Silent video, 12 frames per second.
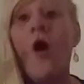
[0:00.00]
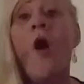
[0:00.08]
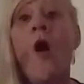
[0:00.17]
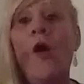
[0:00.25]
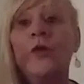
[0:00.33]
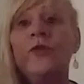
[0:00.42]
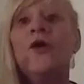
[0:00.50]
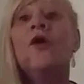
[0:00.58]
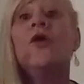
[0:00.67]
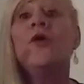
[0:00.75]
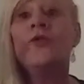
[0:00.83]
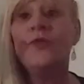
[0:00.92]
On
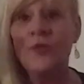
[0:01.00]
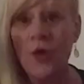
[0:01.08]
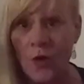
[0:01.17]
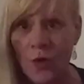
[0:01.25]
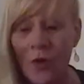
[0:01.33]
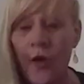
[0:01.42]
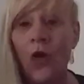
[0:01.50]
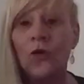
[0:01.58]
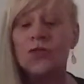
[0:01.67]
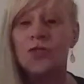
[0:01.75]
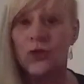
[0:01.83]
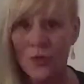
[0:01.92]
the
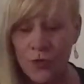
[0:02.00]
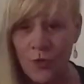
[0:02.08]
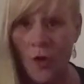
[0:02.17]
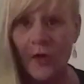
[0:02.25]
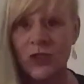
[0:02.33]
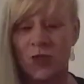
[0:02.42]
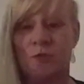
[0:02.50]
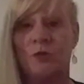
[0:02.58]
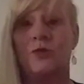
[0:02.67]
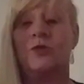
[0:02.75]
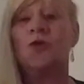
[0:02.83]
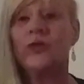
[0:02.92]
God's
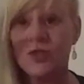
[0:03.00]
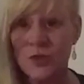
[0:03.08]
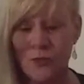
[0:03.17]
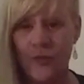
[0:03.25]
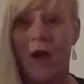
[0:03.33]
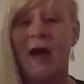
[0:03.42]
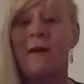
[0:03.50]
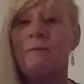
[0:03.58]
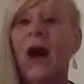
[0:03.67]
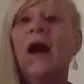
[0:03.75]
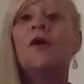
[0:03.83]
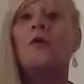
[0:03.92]
gospel, swear
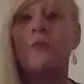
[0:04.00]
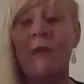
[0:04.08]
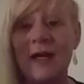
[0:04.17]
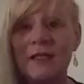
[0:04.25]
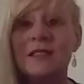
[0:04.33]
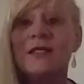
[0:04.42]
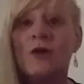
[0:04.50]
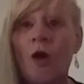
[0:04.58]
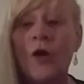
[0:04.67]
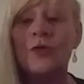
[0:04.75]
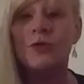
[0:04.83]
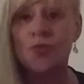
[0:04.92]
by Almighty
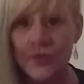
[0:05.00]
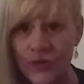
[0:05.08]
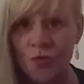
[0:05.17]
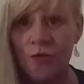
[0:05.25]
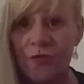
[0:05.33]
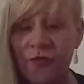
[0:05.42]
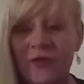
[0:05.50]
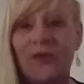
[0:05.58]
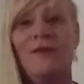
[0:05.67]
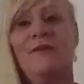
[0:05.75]
God, truth.